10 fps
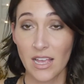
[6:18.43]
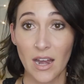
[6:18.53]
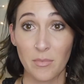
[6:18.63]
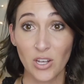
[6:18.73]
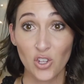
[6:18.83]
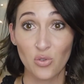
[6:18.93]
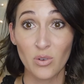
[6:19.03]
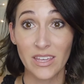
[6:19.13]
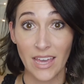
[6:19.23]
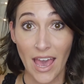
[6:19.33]
And I mean,
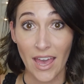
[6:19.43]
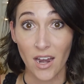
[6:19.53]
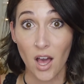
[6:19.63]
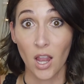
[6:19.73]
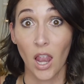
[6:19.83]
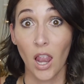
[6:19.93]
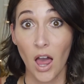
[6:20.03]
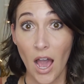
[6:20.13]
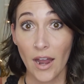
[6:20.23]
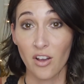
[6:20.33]
you get a
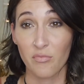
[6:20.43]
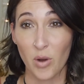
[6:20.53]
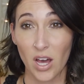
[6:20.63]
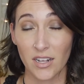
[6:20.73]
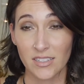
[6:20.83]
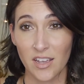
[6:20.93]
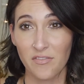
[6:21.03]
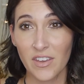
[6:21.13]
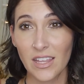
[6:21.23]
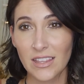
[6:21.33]
lot of product. I
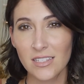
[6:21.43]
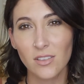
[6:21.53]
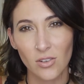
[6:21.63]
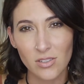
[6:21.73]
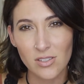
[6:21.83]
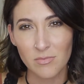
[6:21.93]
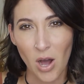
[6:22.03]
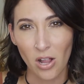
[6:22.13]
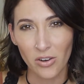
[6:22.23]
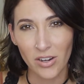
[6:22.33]
feel like this looks
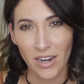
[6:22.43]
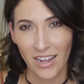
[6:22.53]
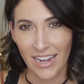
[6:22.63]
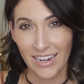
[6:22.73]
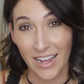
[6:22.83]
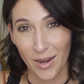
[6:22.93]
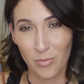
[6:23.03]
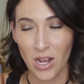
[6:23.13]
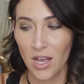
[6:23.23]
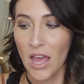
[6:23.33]
smaller in
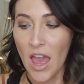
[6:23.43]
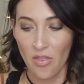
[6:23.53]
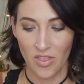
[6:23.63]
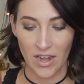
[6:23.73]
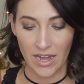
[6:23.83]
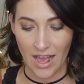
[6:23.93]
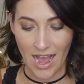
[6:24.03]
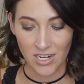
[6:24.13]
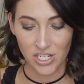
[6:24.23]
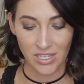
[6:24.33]
camera than it
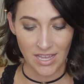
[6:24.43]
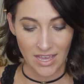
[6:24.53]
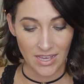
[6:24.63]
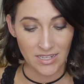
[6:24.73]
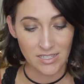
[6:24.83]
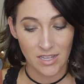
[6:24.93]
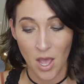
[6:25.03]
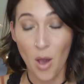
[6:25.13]
actually is.